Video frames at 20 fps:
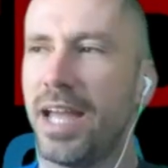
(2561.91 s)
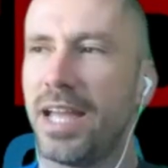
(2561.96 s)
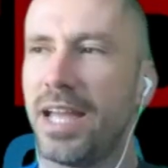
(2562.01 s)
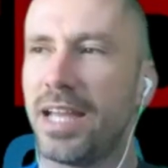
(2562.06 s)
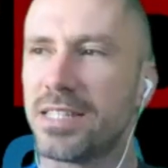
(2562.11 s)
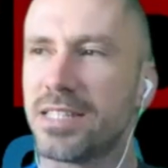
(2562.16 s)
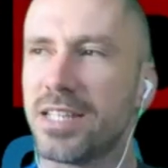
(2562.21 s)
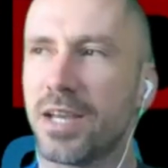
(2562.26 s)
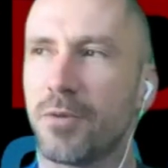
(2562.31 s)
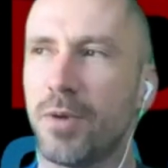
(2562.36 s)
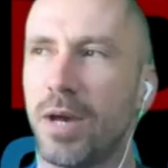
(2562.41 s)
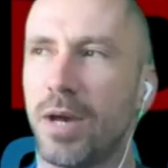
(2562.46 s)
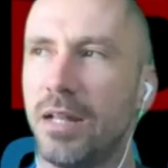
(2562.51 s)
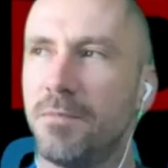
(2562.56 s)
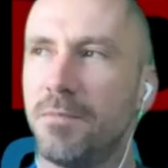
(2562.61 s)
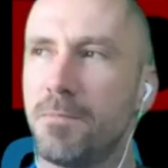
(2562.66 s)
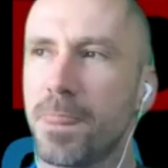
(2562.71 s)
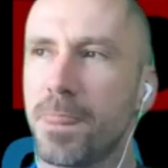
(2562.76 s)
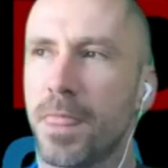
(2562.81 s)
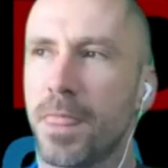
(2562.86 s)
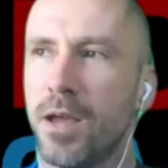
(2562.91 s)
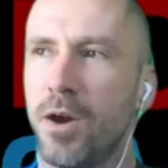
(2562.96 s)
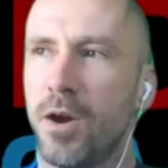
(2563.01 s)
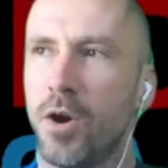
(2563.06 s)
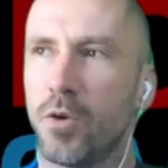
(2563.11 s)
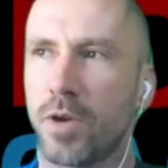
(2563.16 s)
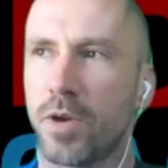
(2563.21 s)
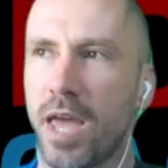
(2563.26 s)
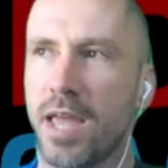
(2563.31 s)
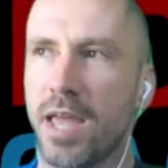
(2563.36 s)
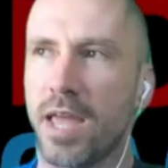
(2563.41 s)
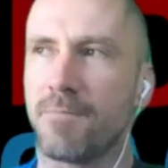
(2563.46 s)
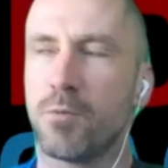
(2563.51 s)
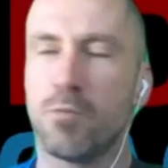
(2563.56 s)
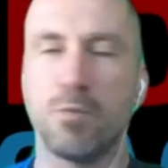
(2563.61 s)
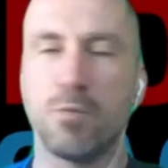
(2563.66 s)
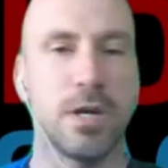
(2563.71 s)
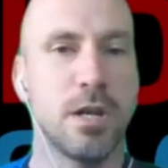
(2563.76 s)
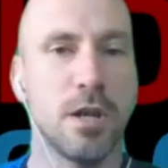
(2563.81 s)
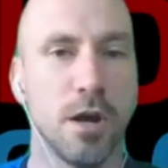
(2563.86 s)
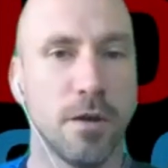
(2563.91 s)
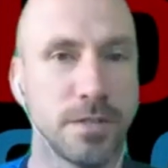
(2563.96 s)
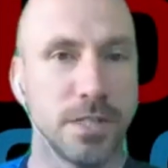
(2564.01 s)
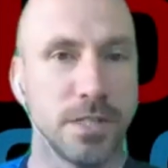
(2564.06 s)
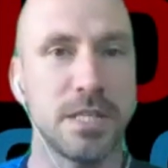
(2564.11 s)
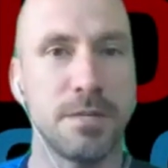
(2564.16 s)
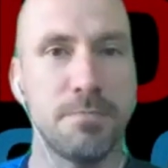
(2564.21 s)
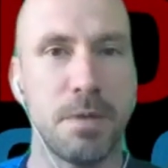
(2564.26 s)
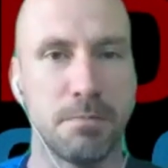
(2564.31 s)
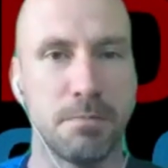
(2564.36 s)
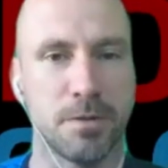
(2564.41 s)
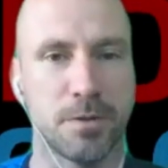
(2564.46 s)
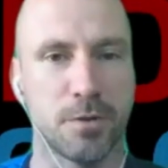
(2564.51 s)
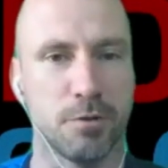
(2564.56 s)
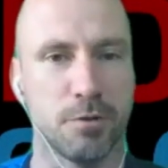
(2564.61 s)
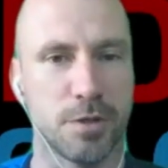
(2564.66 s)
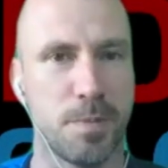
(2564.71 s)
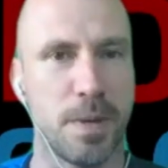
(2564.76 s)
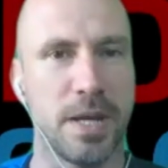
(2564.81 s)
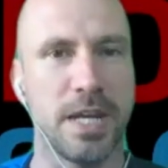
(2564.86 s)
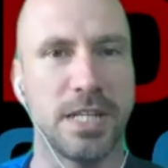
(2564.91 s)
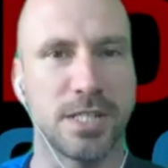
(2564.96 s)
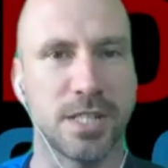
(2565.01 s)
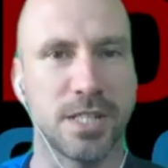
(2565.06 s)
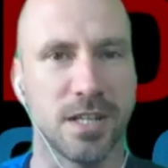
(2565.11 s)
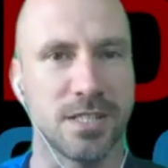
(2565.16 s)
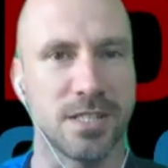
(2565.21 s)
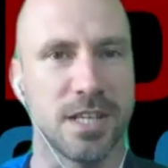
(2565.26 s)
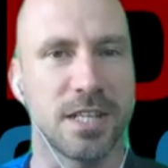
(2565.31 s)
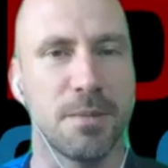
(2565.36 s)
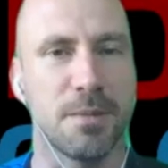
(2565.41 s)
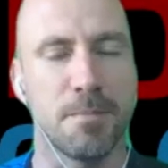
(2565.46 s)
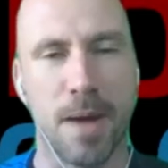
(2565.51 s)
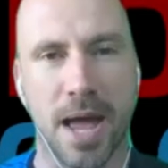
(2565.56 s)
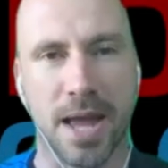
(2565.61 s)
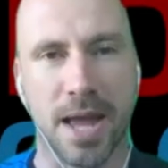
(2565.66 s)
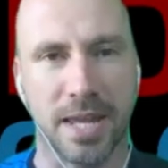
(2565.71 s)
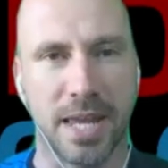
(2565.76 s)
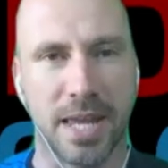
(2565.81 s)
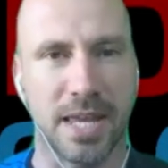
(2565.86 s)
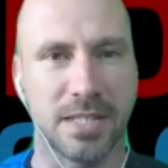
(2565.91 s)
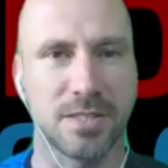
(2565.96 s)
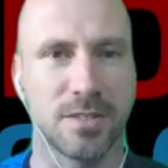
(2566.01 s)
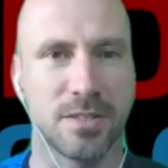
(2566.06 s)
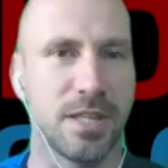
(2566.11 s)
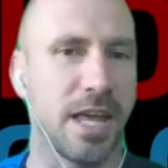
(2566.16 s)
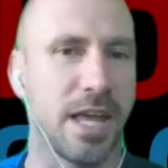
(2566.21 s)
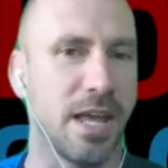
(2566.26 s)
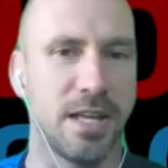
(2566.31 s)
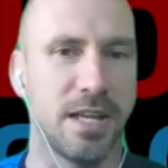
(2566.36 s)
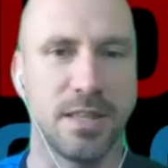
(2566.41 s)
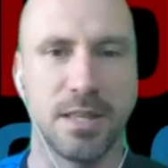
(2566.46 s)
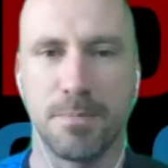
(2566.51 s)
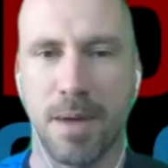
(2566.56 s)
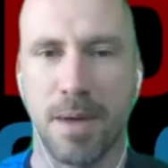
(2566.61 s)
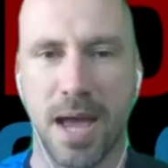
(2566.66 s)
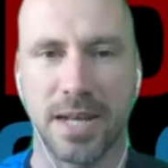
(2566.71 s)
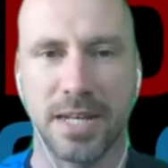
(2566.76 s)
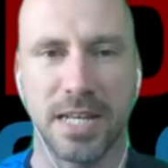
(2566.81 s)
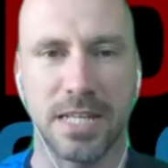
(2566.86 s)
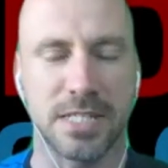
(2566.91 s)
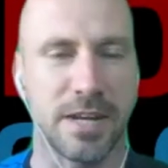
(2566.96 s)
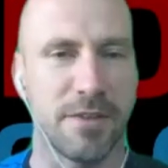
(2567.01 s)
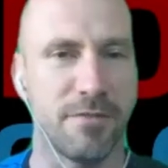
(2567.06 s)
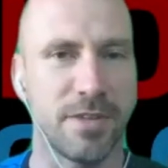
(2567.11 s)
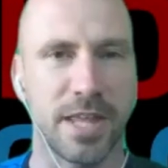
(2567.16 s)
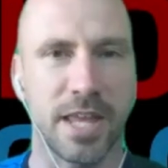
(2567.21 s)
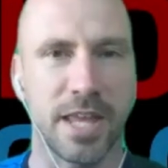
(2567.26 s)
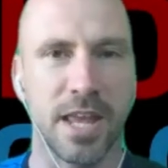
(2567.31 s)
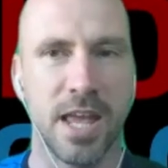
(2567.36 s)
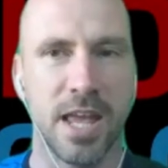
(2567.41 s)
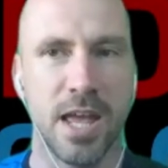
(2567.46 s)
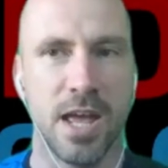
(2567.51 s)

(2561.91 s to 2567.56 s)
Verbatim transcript: it's like, well, okay, we'd love to see people throw spinning shots like the back kicks or the, the band-aids and everything.